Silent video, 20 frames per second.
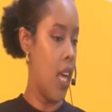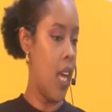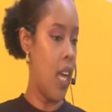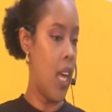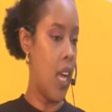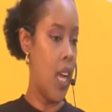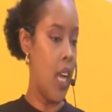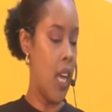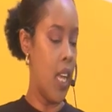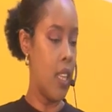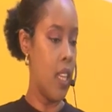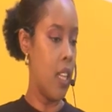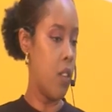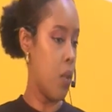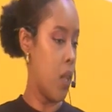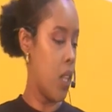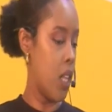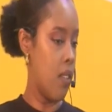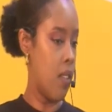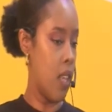and
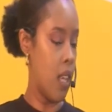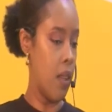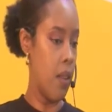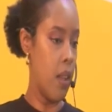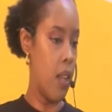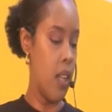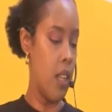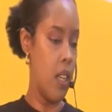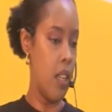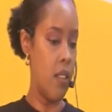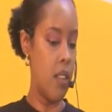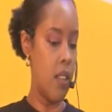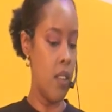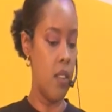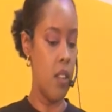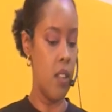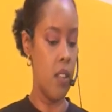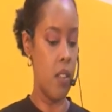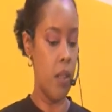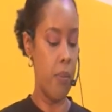that's why they're saying
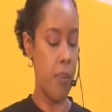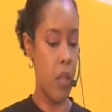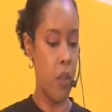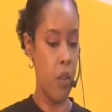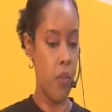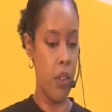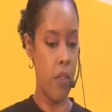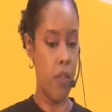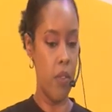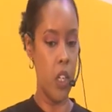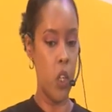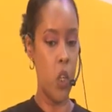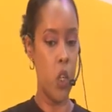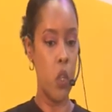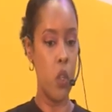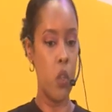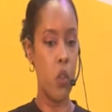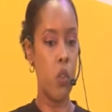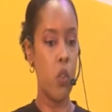necessity is the mother of invention.